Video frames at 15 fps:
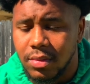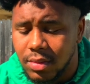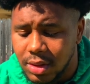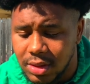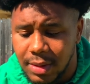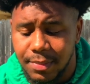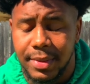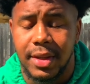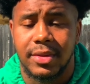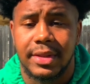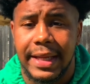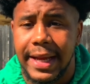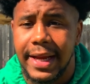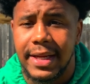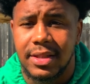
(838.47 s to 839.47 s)
Because I'm gonna be on
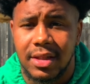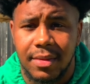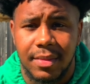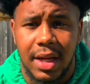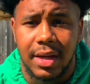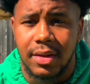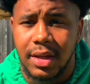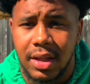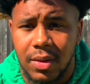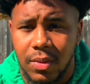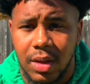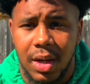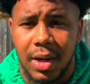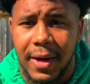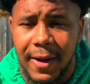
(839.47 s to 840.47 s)
stage and I'm not dealing
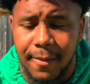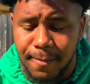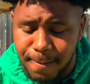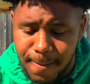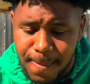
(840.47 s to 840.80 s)
with none of that.